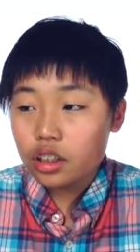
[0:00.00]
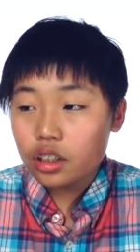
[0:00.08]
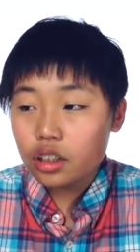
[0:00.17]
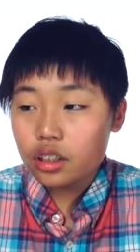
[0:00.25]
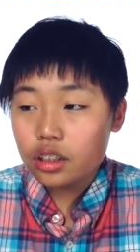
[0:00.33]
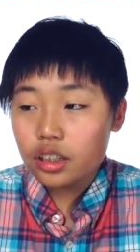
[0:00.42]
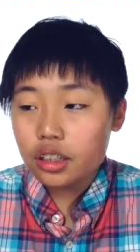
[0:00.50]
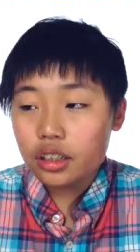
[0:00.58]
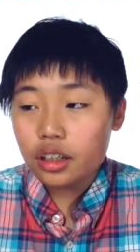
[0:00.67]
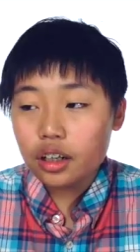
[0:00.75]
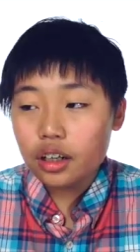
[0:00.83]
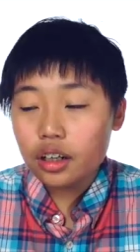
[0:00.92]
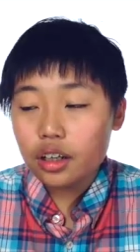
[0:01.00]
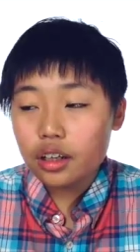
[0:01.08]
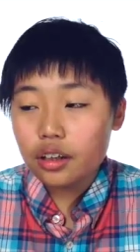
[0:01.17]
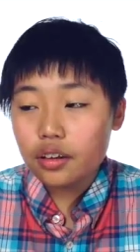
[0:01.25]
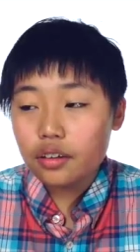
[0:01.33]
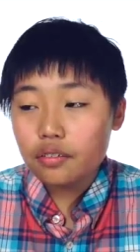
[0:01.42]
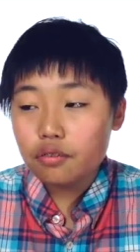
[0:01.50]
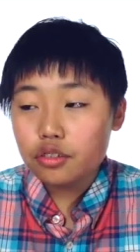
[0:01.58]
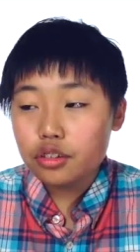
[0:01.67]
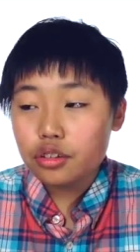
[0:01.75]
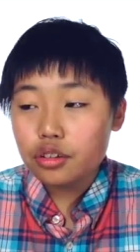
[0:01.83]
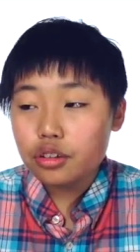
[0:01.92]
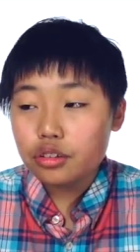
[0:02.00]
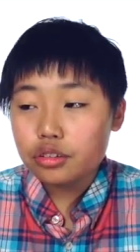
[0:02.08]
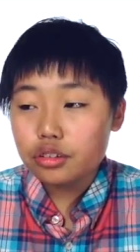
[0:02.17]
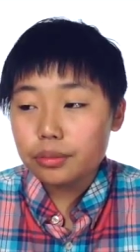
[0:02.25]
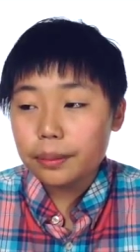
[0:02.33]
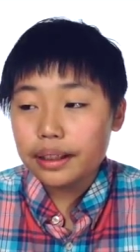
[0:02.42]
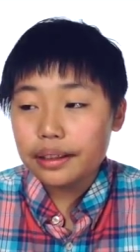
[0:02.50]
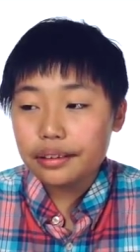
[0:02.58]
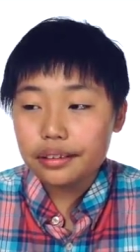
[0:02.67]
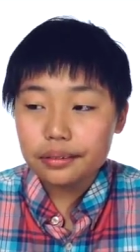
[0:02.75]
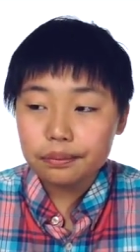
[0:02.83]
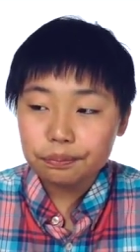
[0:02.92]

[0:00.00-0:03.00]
It is time to go to bed.